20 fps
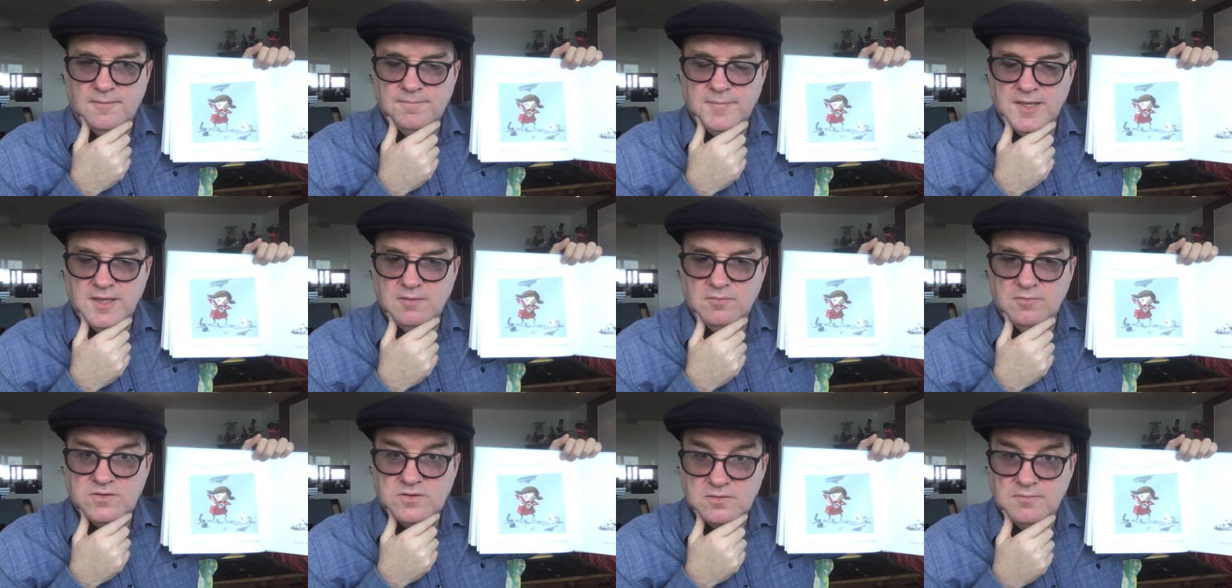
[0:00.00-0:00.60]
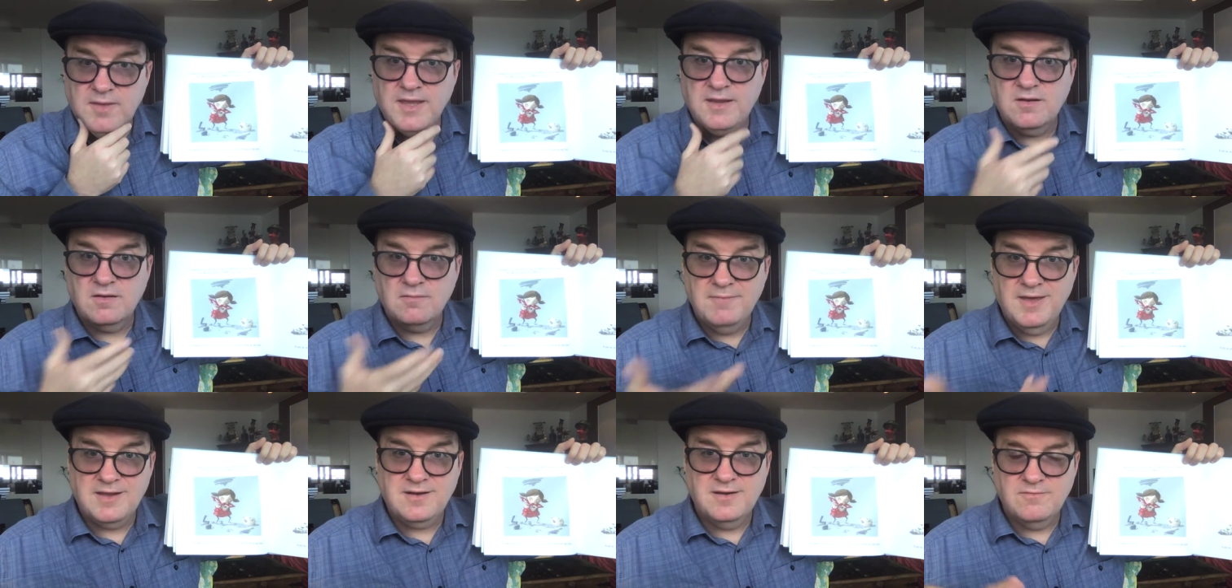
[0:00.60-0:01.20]
be able to make her
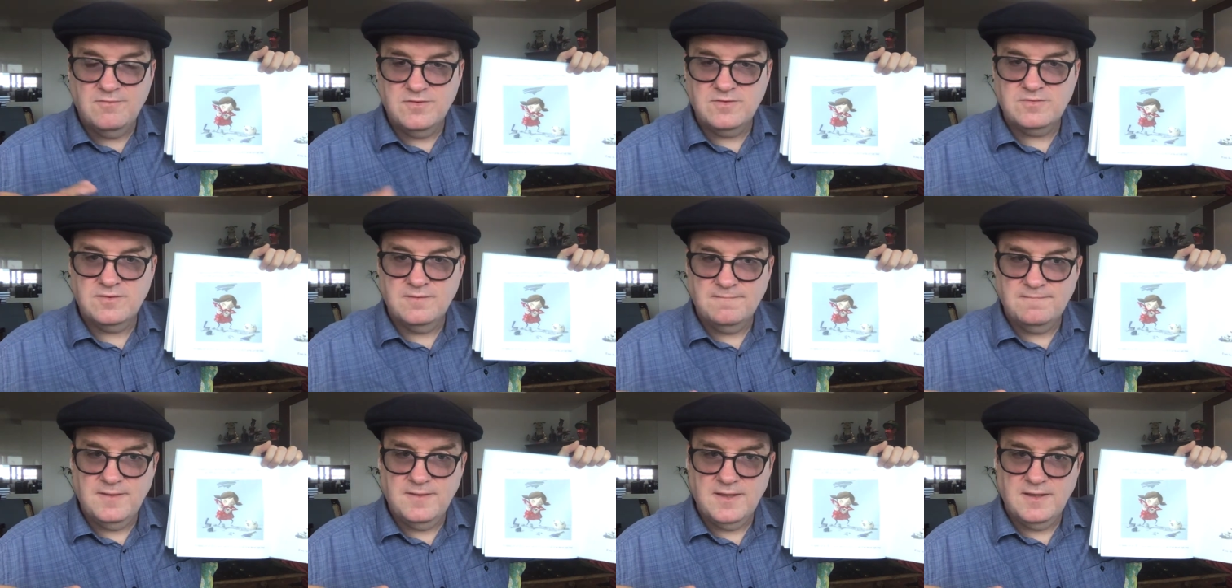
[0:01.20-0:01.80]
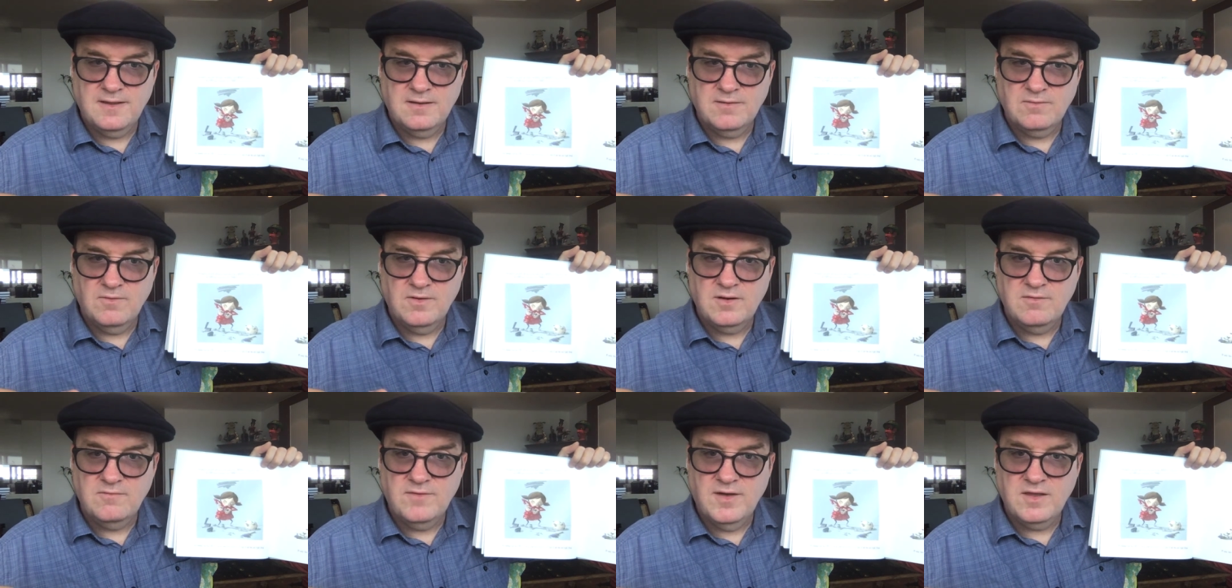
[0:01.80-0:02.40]
magnificent thing?
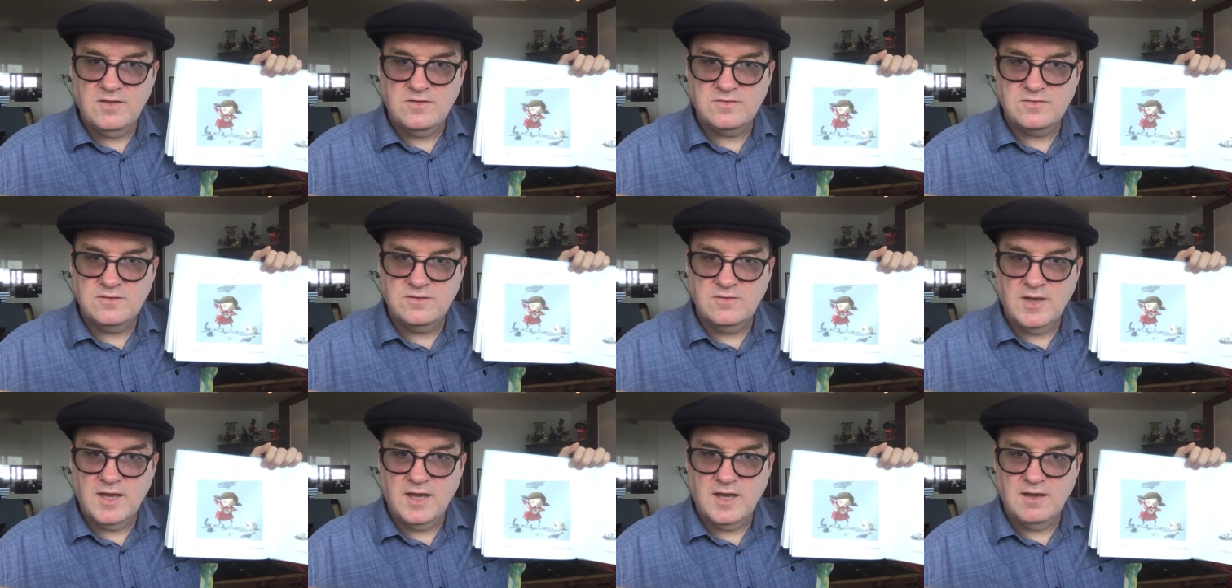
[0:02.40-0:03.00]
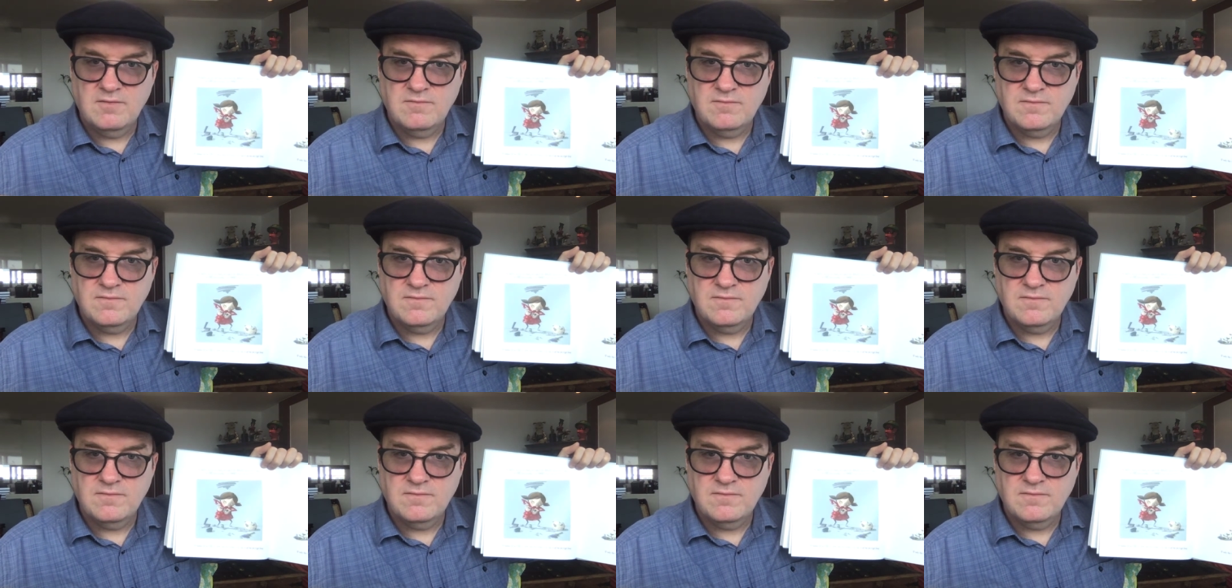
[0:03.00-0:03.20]
What advice do you have?